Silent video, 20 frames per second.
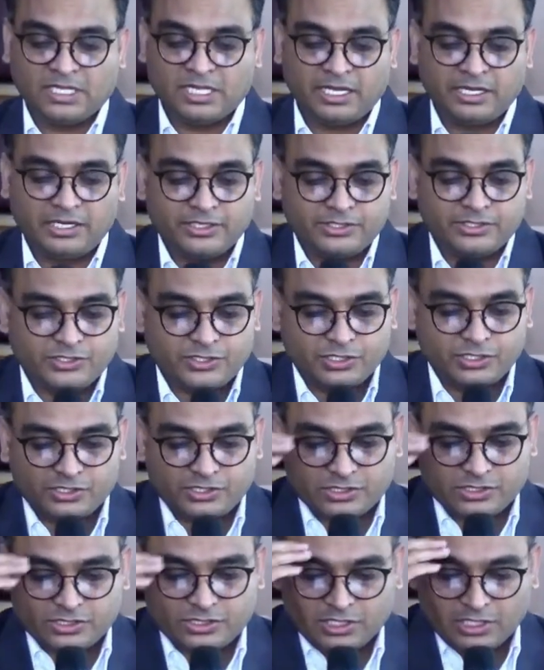And it's
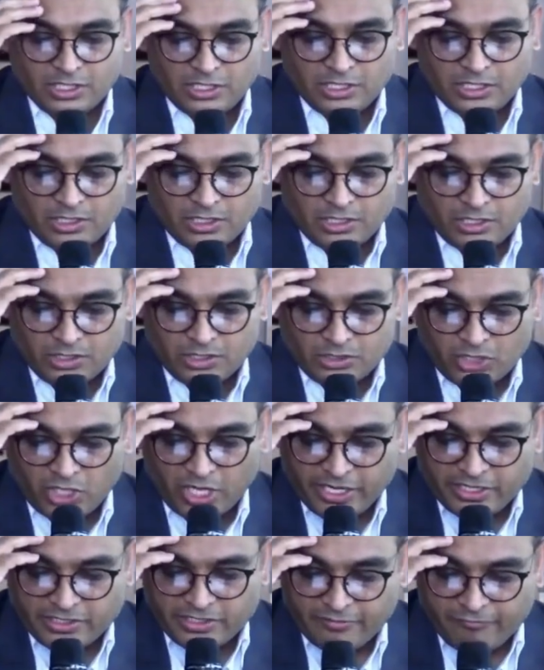just
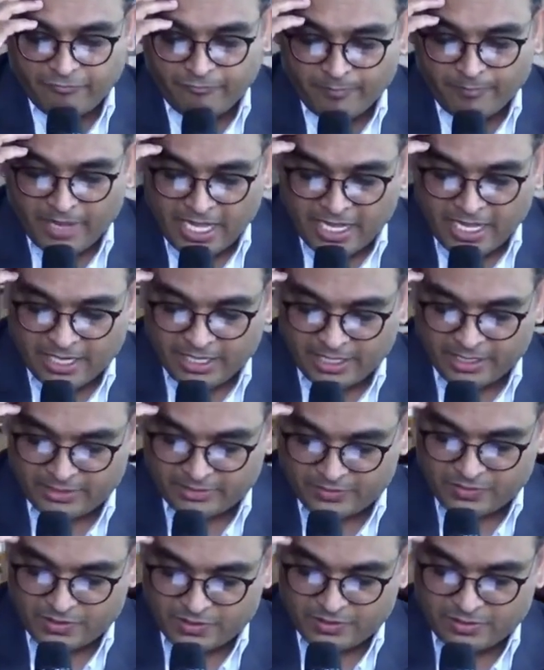change of
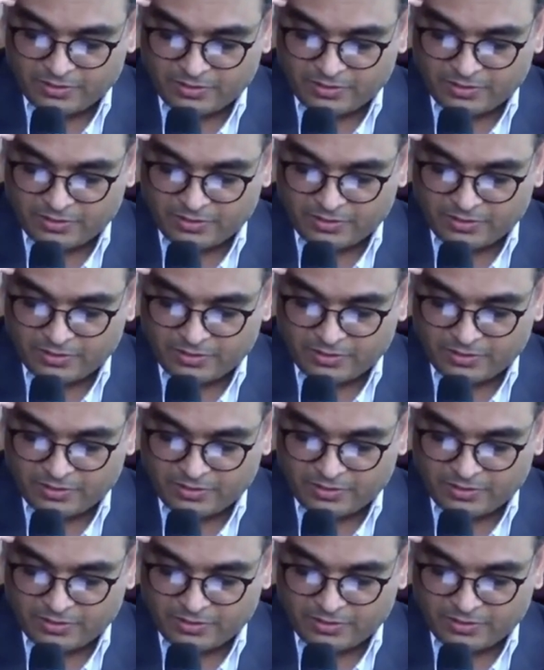mind